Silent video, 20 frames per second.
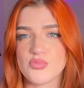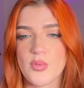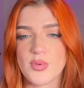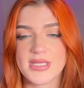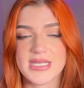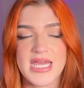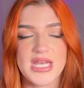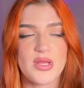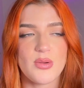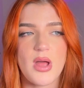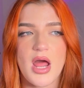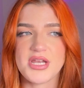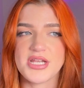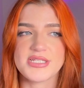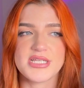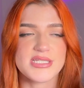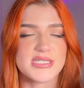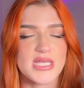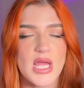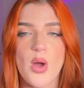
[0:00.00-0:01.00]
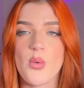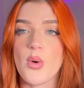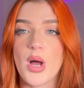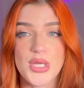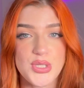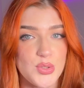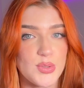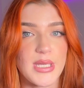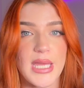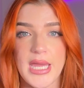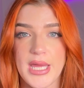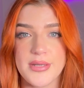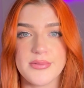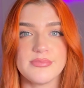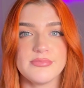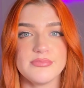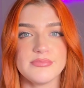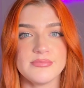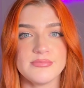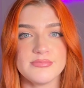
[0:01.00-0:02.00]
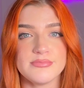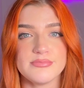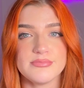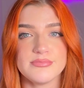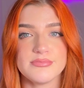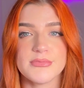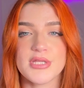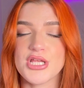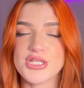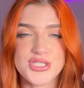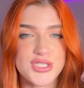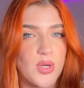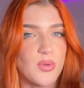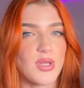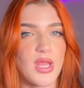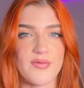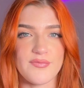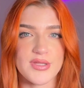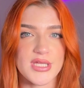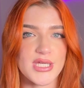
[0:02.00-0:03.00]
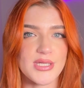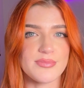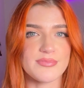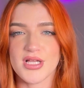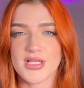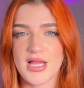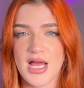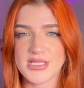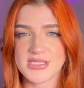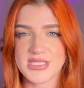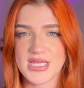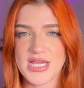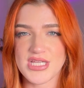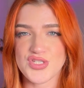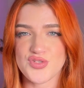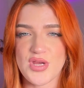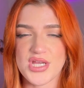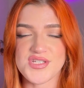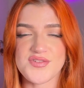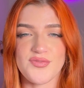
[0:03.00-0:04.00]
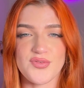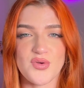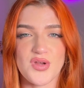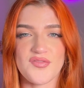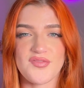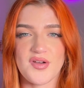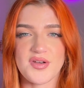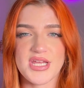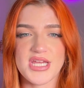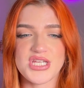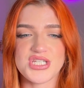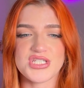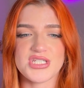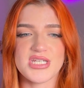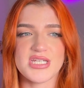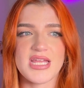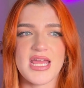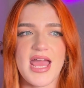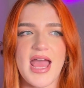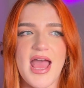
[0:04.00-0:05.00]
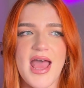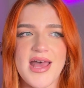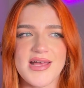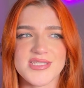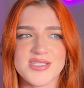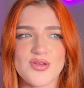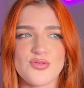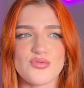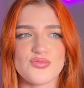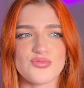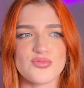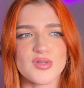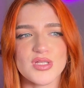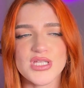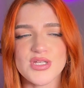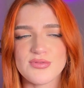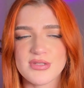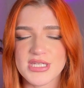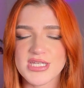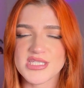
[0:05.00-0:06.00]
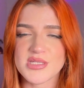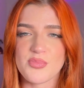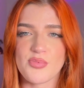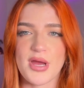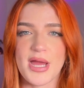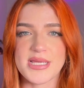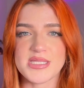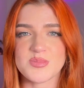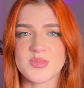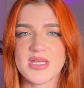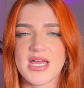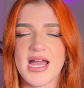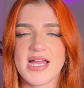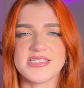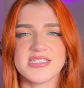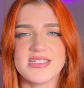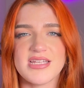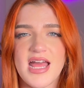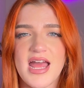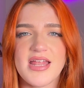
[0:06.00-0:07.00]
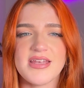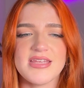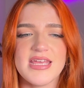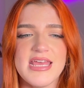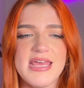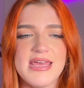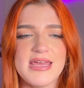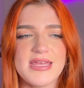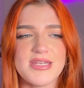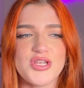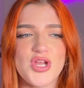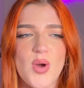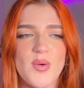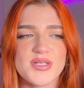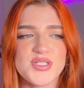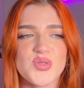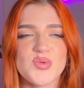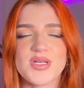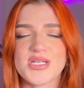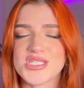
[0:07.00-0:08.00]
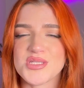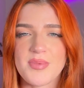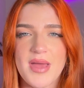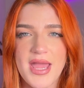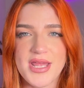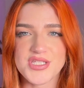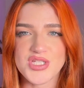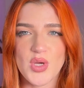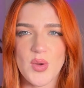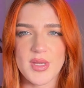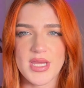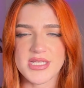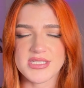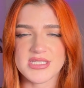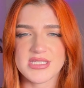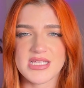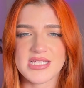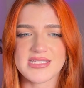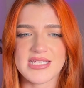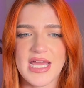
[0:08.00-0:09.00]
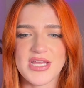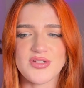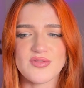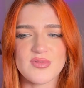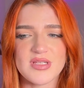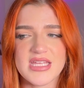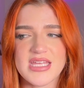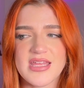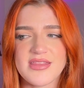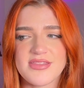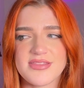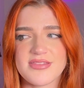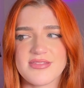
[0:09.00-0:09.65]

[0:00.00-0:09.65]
get it on a discount while you can. It's so lovely. Glossier Stretch Fluid Foundation has really surprised me. I did not know what to expect going into this. I don't really